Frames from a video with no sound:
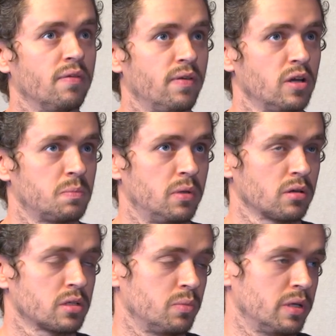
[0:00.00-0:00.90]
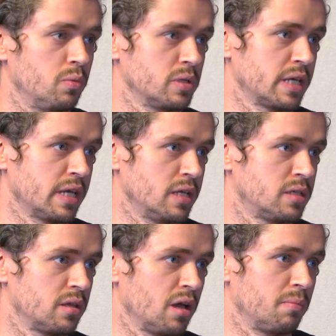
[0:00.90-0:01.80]
First production we did was
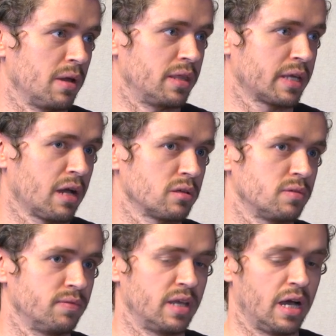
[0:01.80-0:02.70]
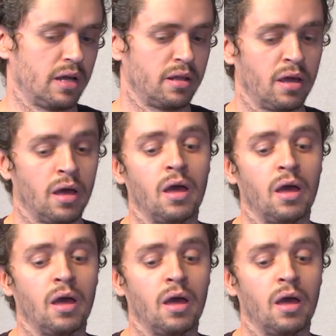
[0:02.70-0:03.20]
East. Okay. I played the character of Dad.